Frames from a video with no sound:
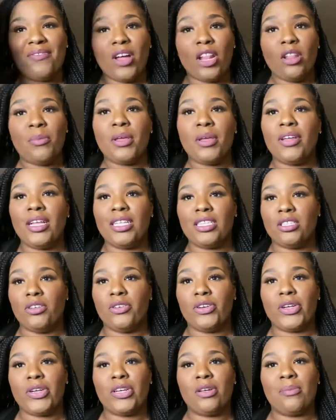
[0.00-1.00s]
Follow me on
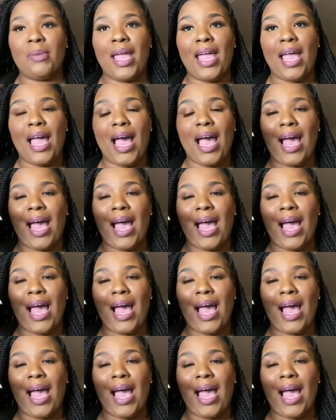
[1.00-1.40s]
Instagram at